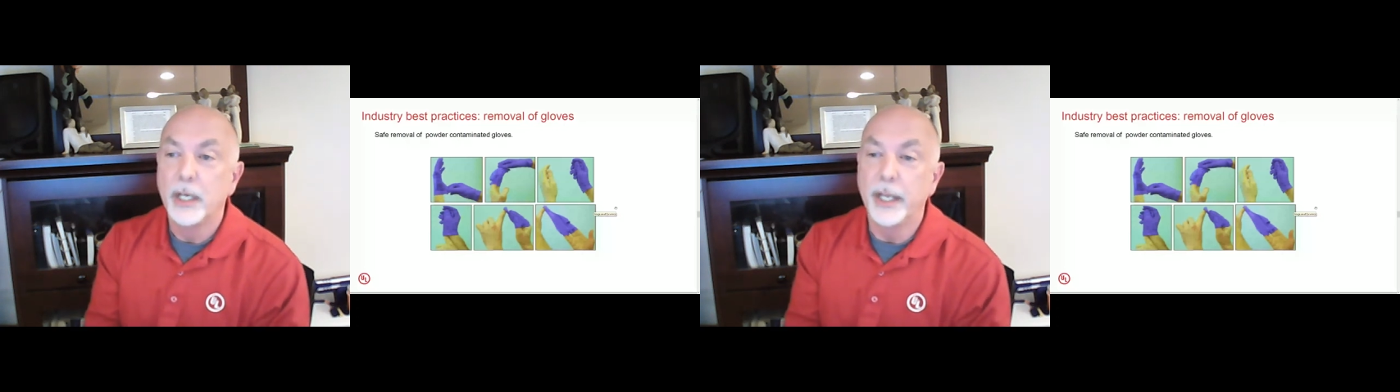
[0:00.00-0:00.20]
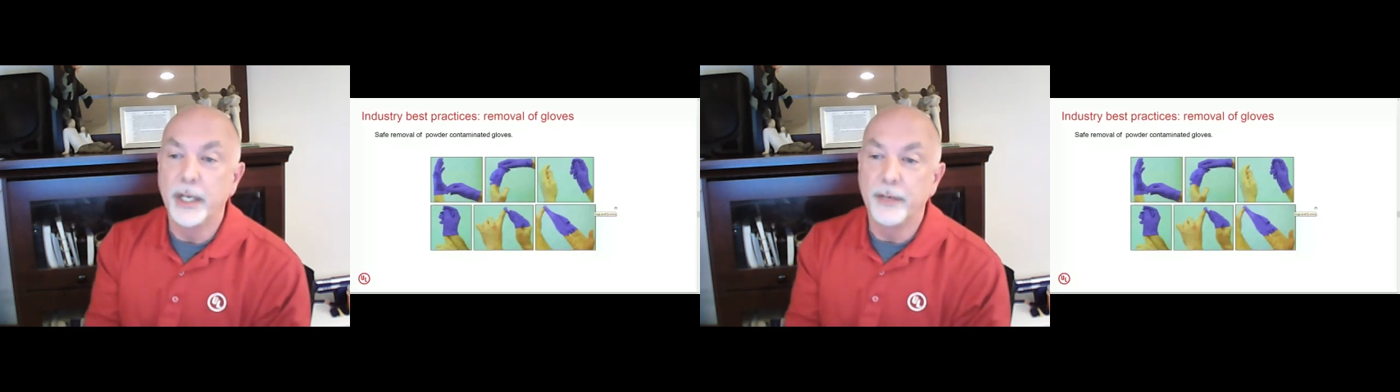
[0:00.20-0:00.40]

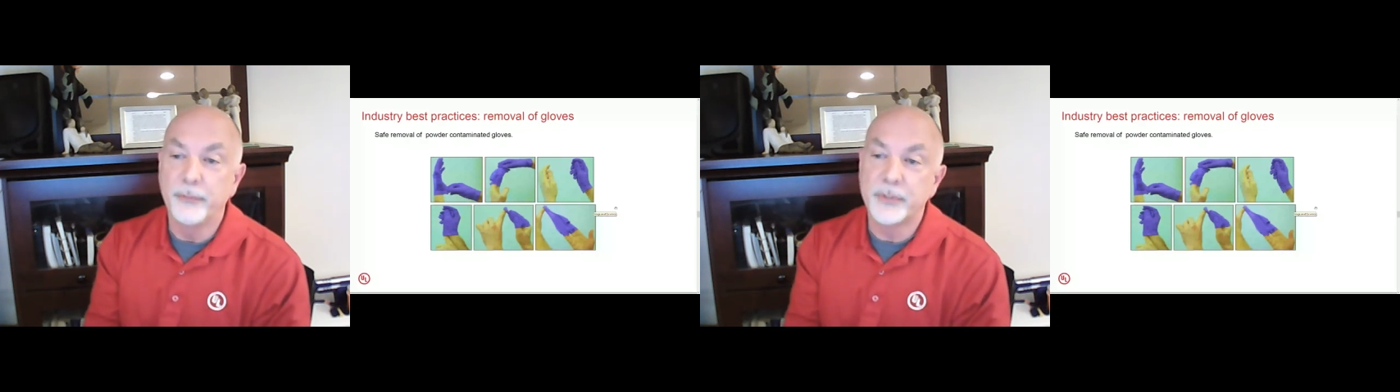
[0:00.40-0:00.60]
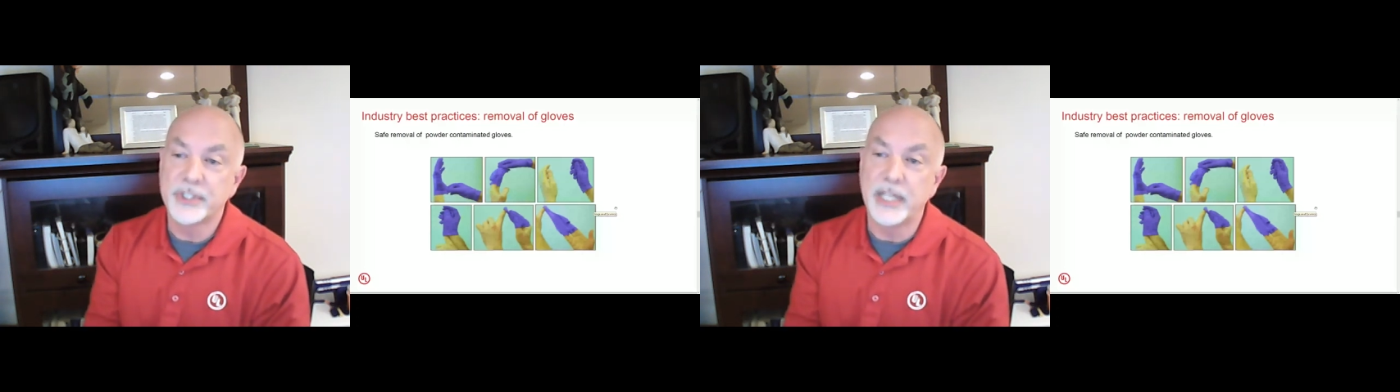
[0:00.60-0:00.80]
and then
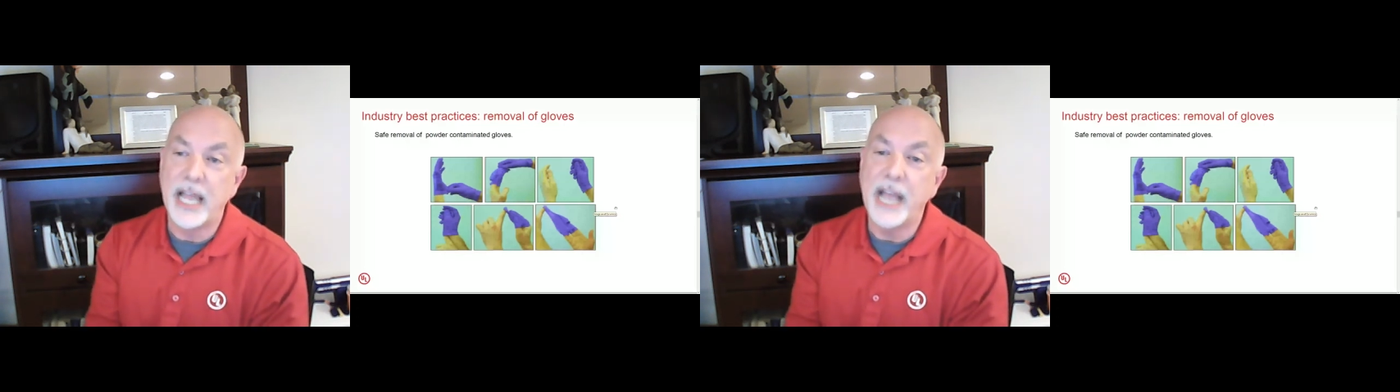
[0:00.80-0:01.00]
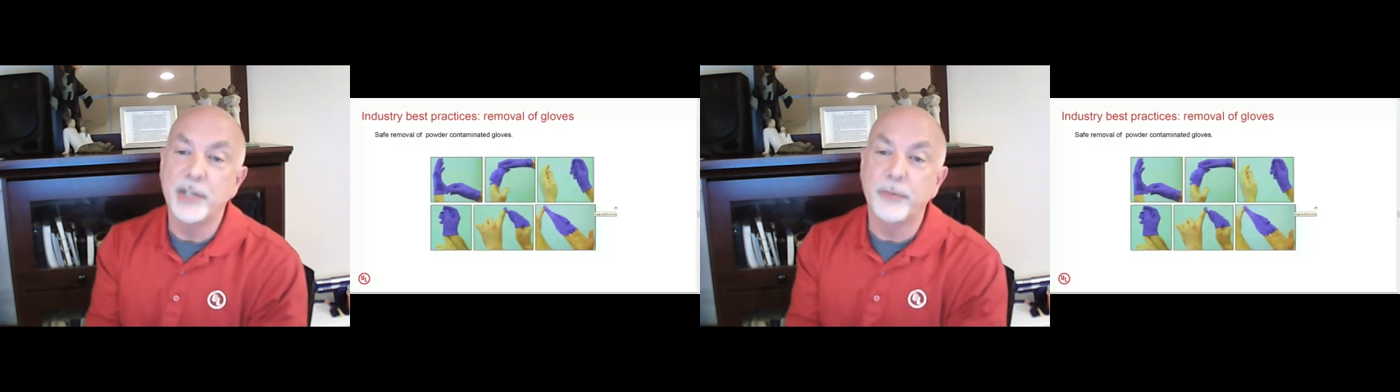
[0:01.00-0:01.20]

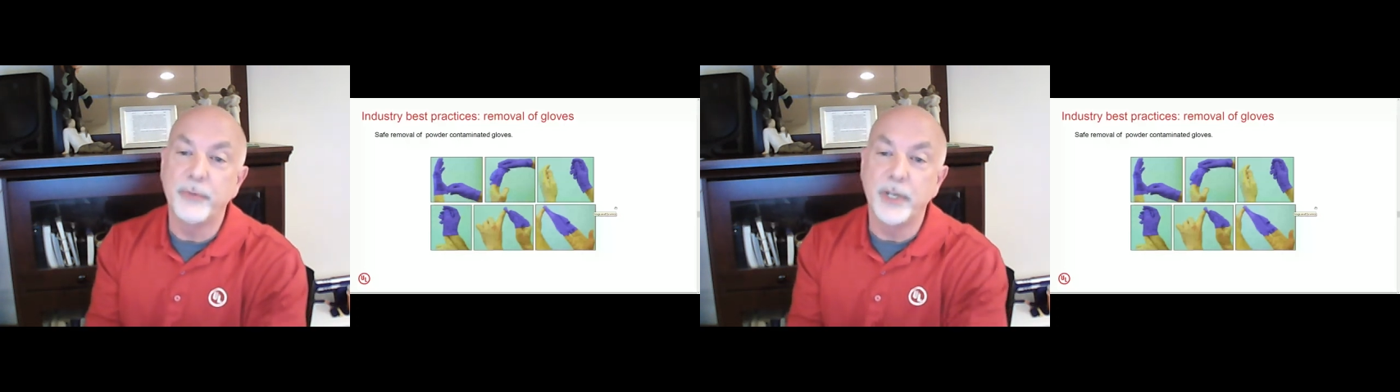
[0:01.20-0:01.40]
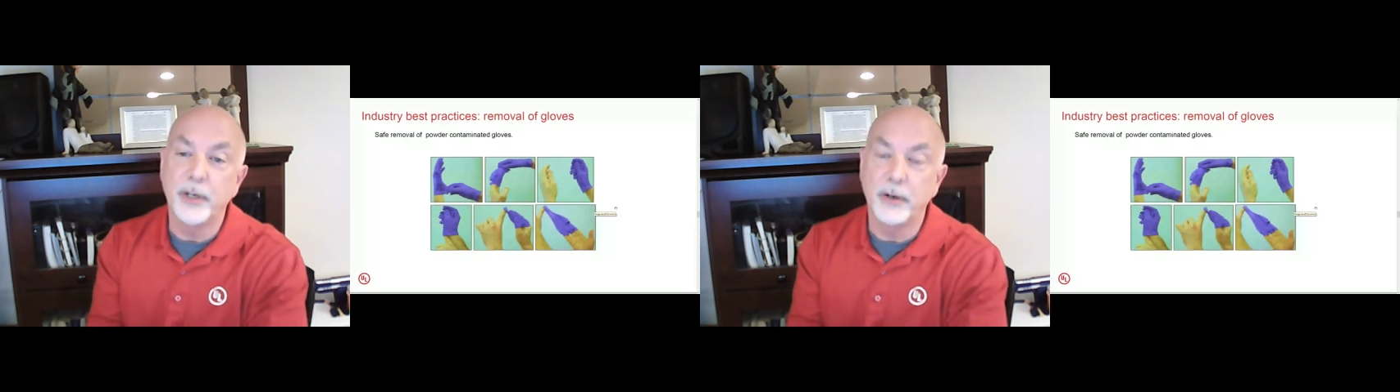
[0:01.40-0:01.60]
slide your
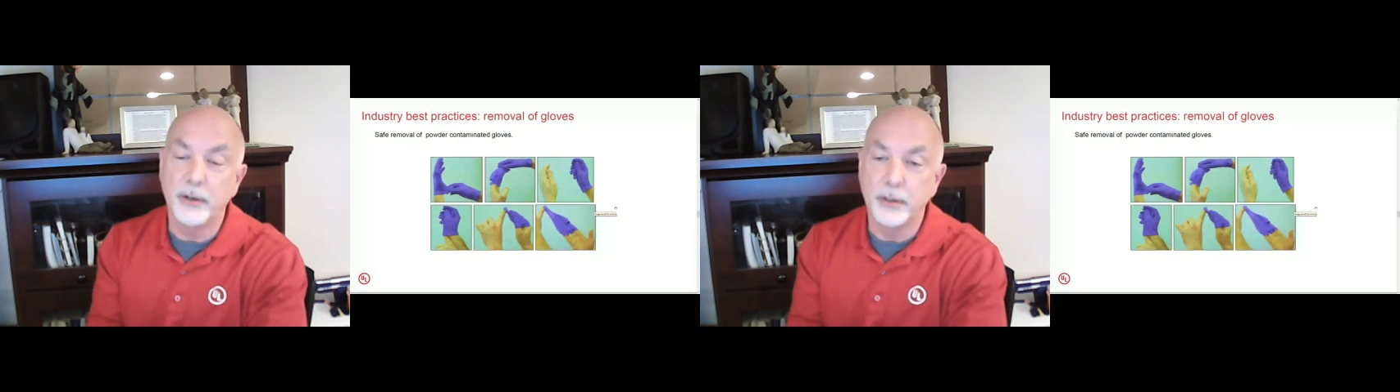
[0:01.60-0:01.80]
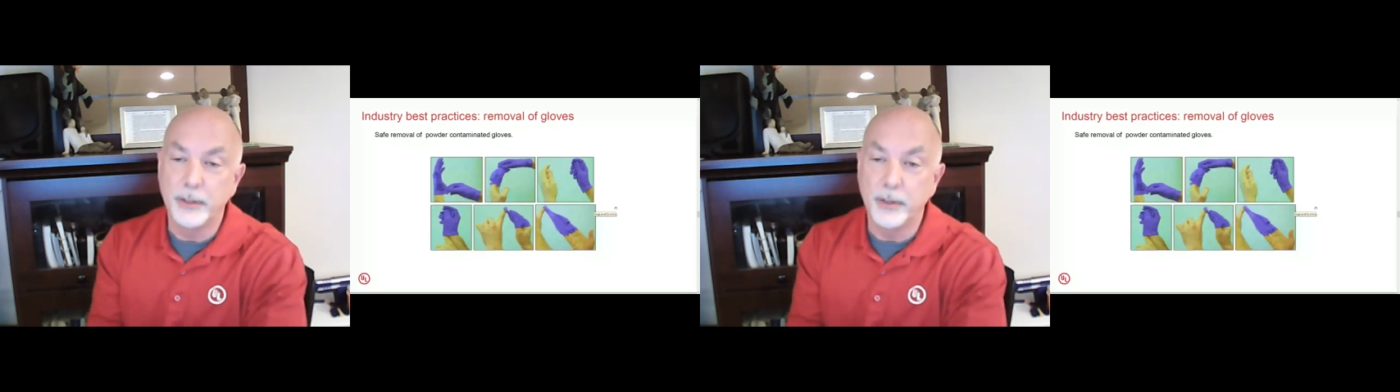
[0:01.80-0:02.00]

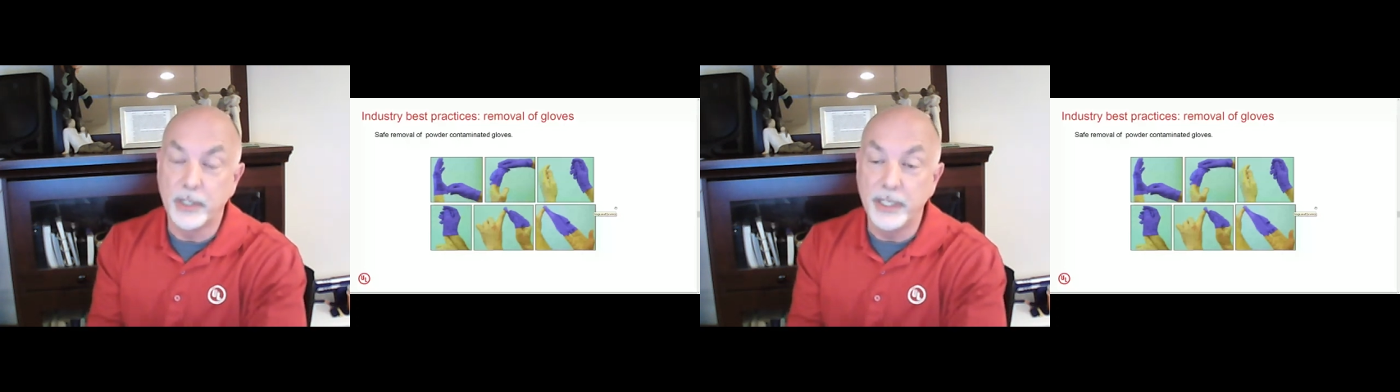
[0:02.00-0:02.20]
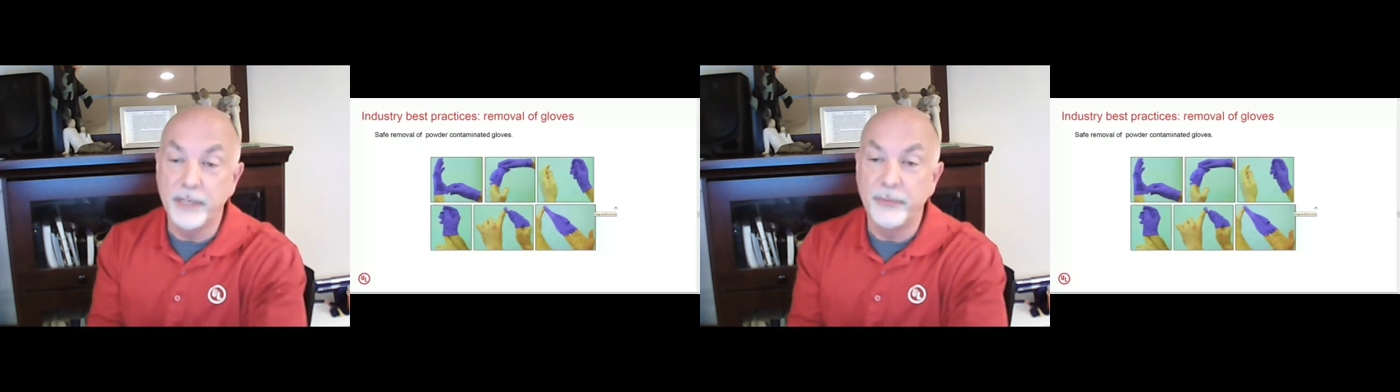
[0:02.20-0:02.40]

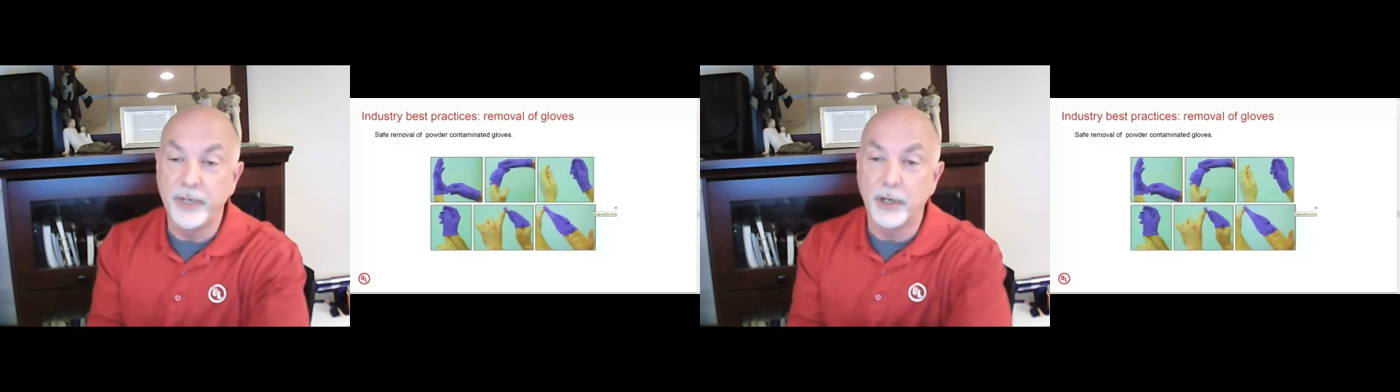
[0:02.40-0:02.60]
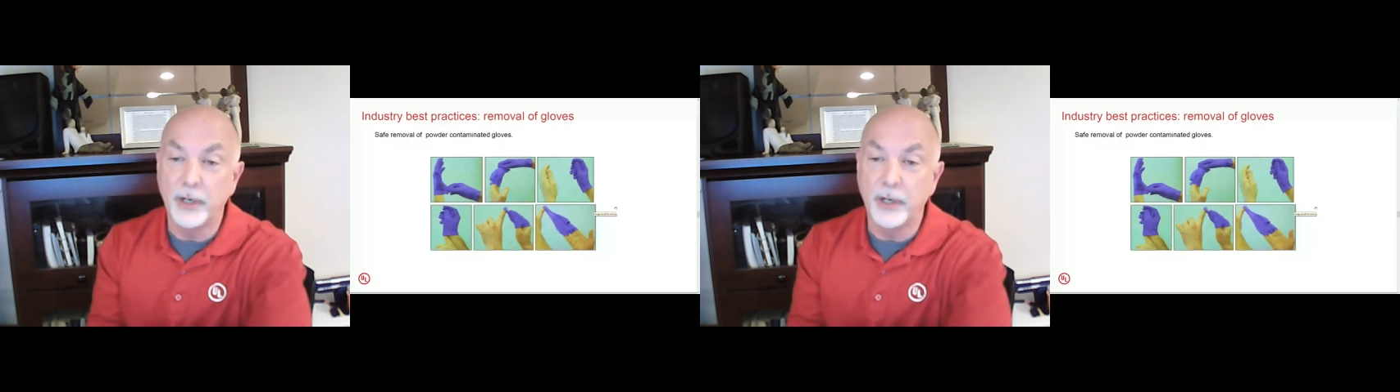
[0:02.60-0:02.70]
clean finger